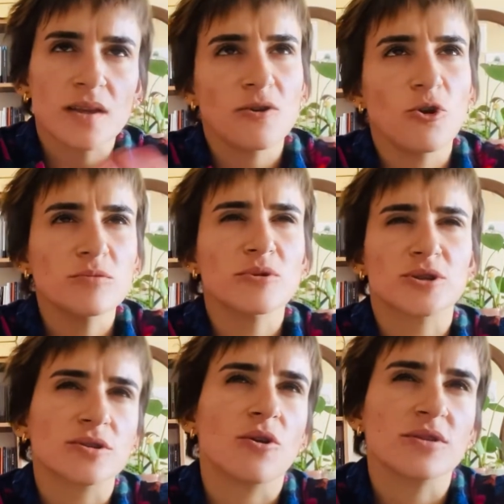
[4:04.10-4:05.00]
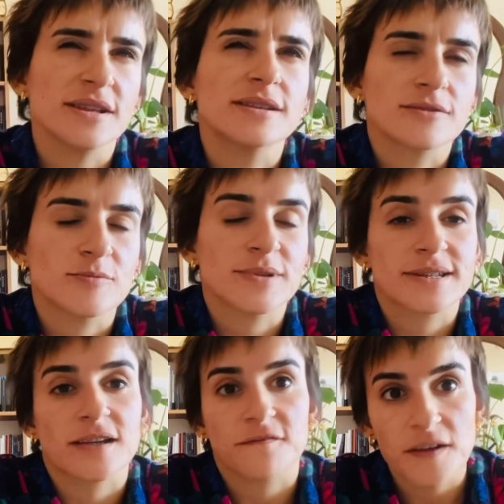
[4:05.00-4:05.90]
Almost all instruments
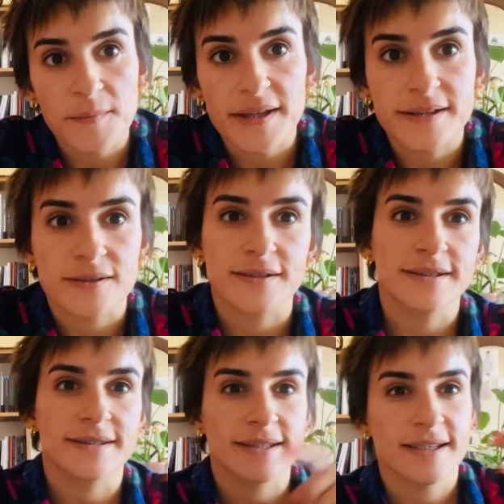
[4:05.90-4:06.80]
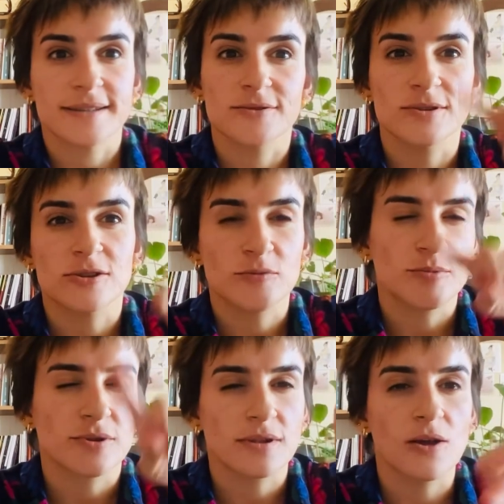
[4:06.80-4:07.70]
are feminine, so in this case you need to
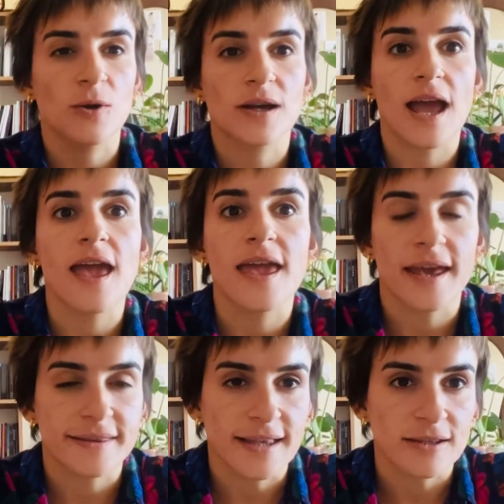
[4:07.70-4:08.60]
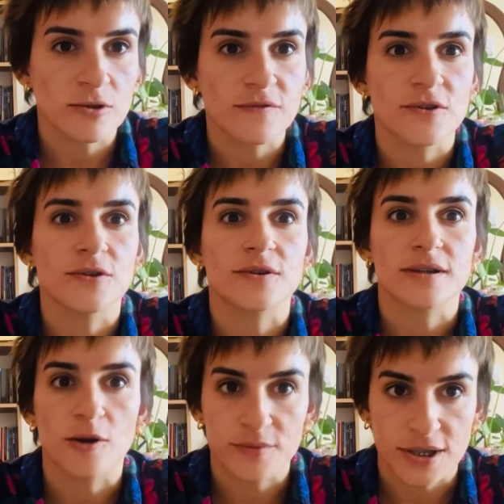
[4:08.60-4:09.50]
put long a at the end of your
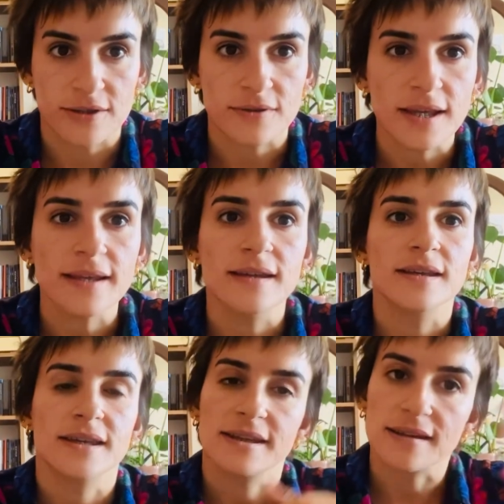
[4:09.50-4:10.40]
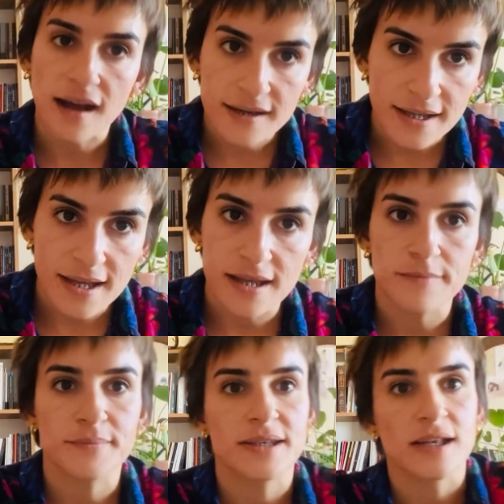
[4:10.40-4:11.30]
object, okay?
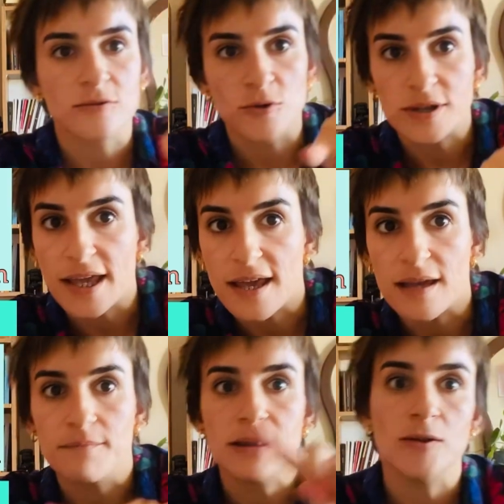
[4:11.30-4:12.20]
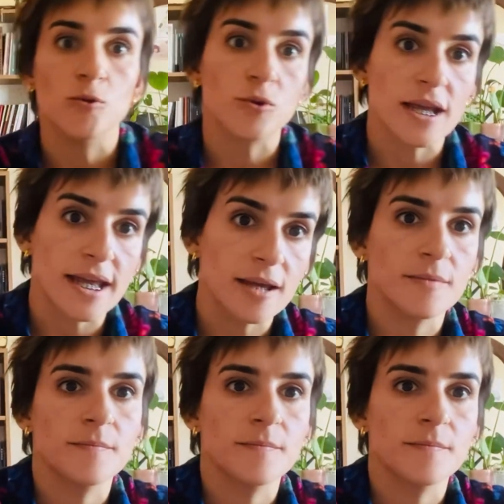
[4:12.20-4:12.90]
Guitare, piano blure,